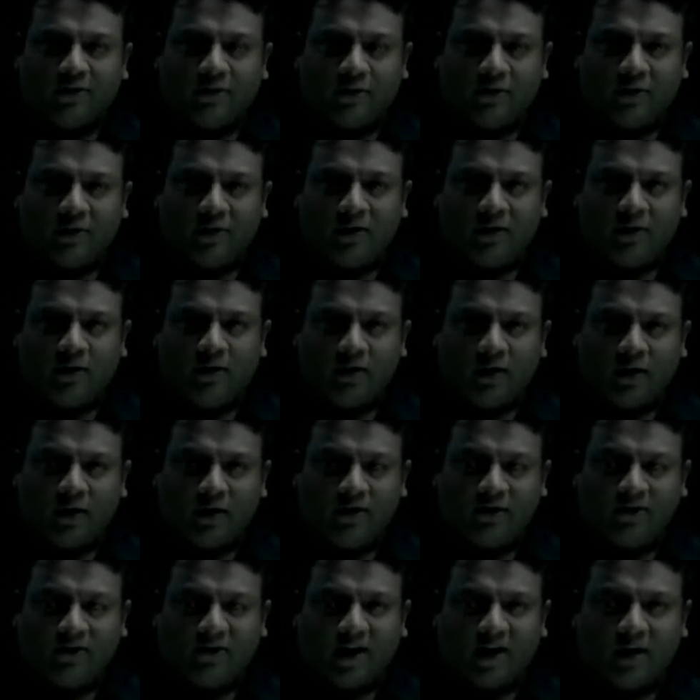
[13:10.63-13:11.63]
We will
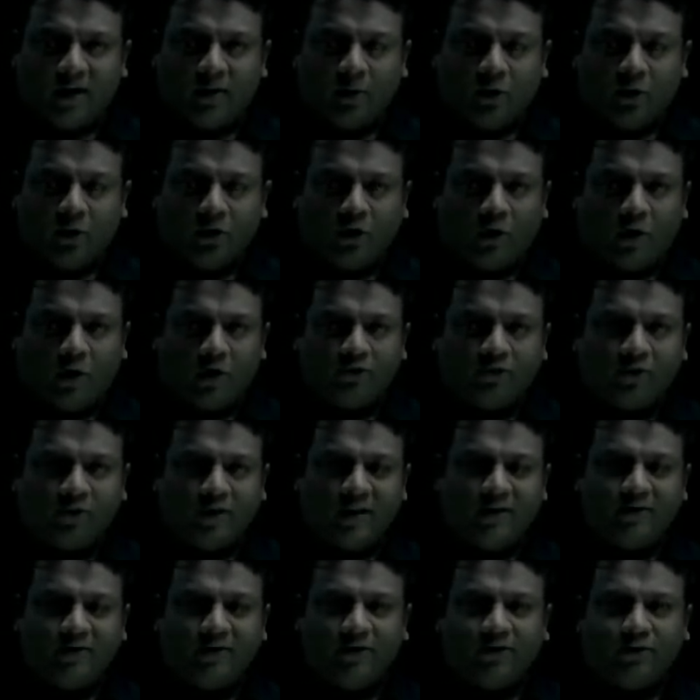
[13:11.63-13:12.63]
understand about the cost
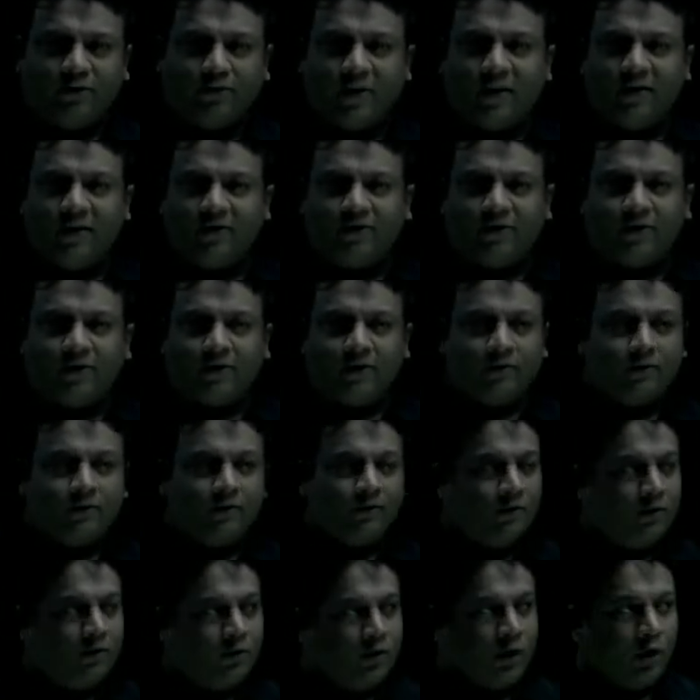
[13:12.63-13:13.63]
variances first.
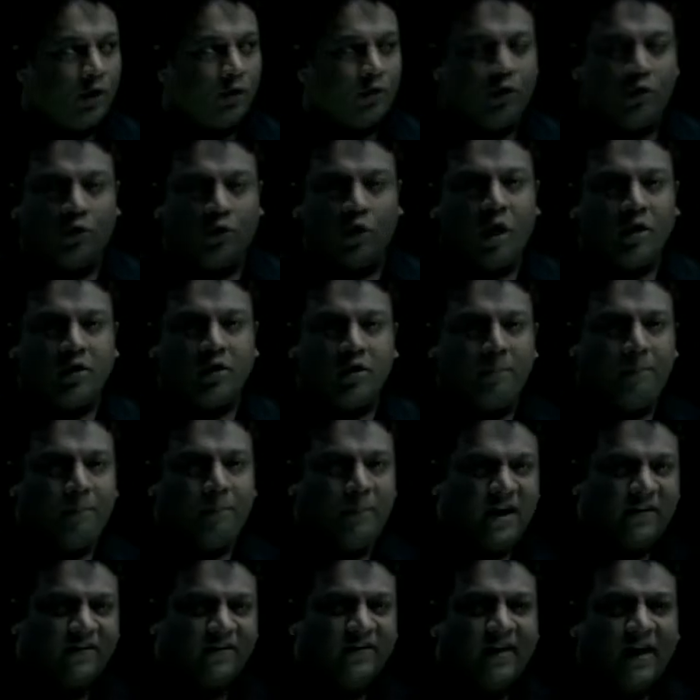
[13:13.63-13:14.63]
Now you got the
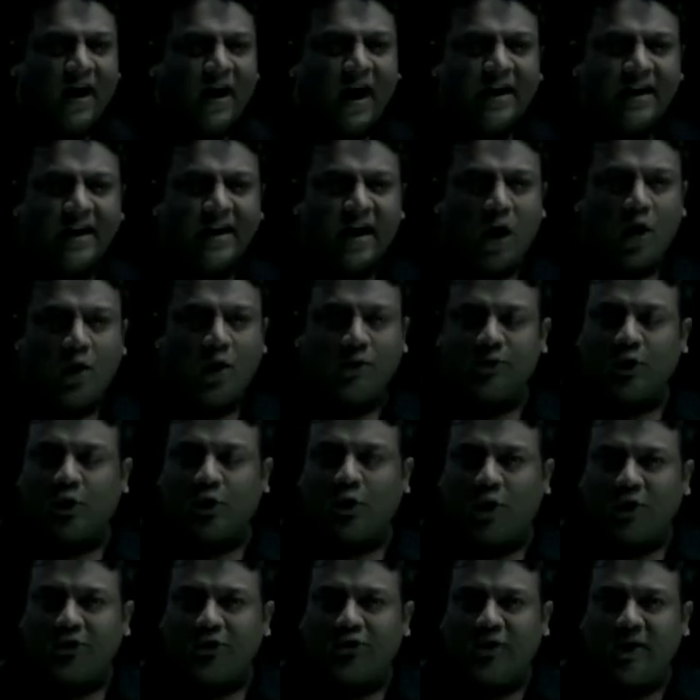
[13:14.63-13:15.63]
basic idea of the
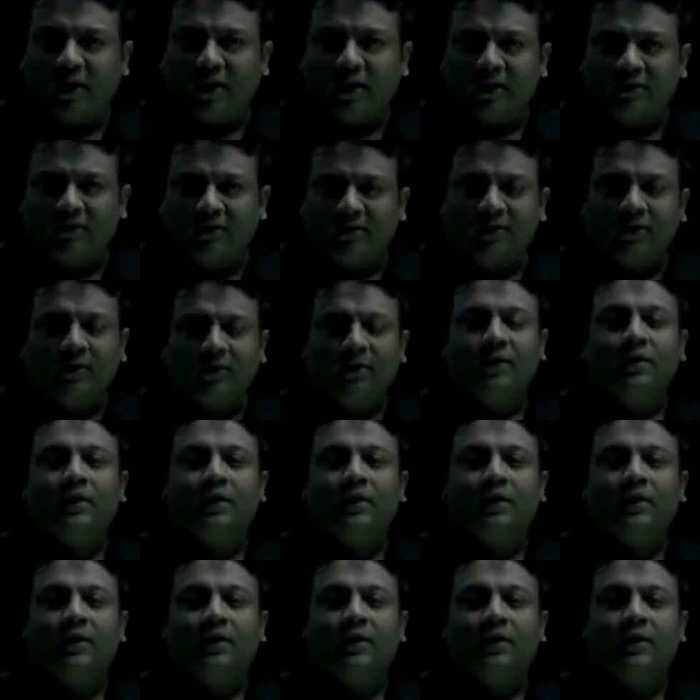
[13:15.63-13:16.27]
cost variance.